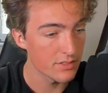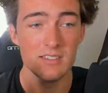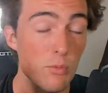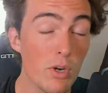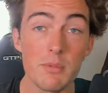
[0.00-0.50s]

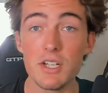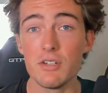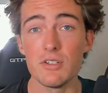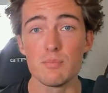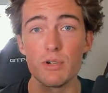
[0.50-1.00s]
So what I'm going to do
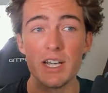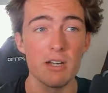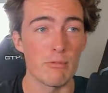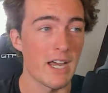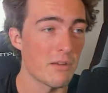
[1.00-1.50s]
is bring in a
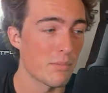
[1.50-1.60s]
random